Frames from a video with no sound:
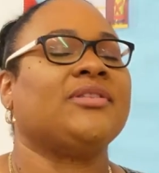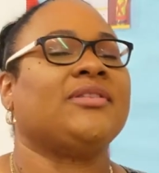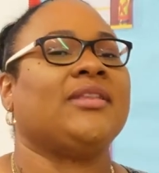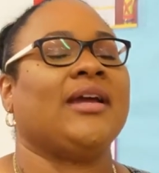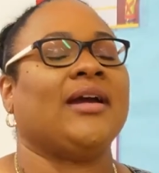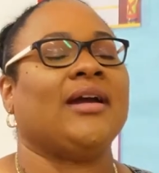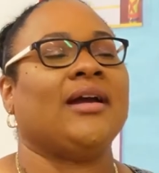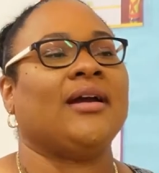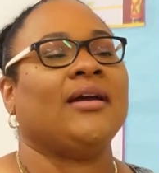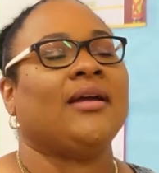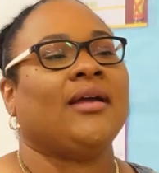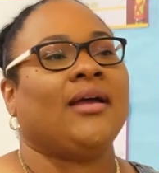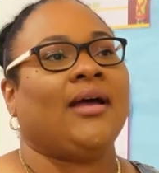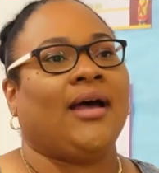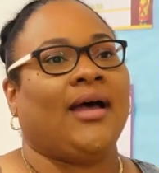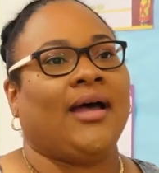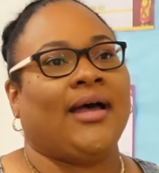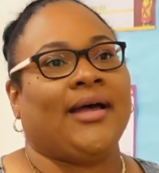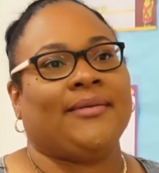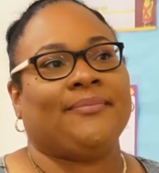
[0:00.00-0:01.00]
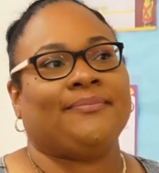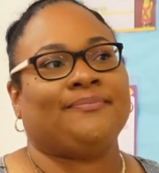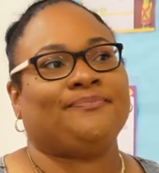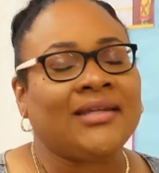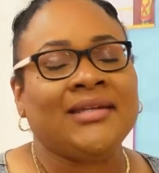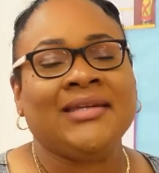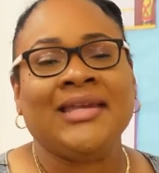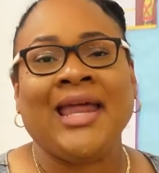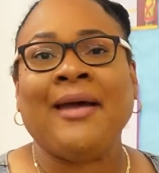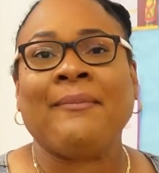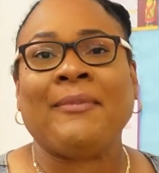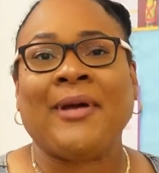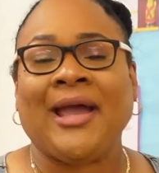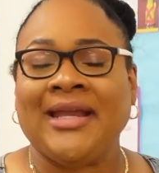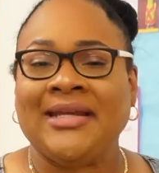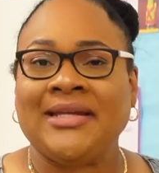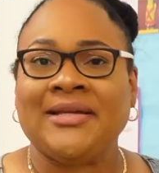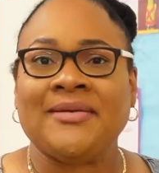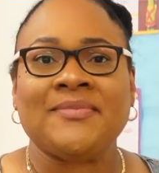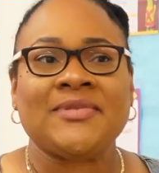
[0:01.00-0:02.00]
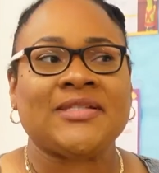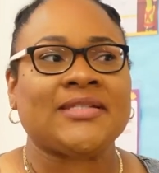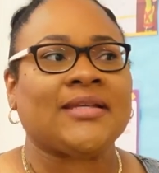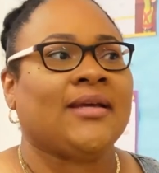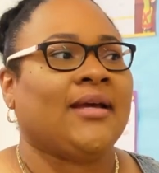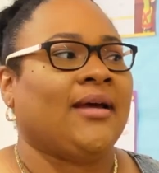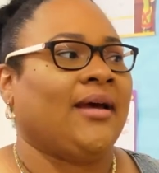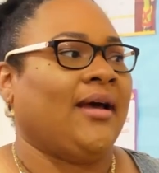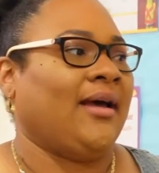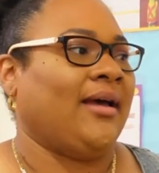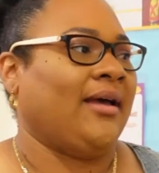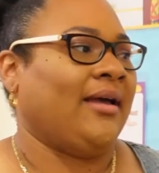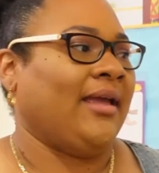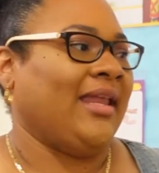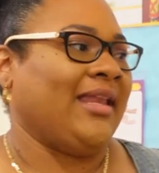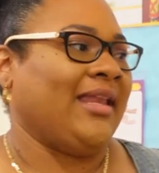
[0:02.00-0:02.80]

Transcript: their nap items, and